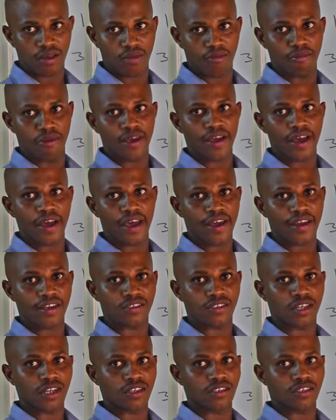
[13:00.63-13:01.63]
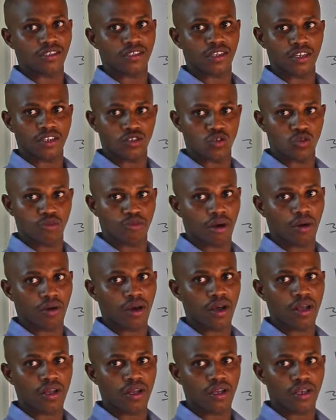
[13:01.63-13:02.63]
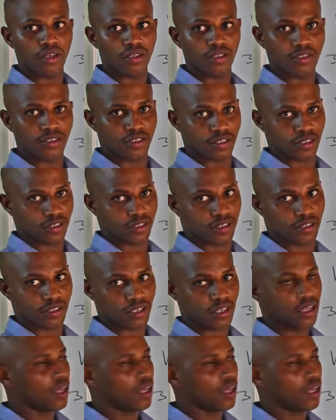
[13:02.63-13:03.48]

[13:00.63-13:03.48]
Megahertz, that is 10 to the power 6.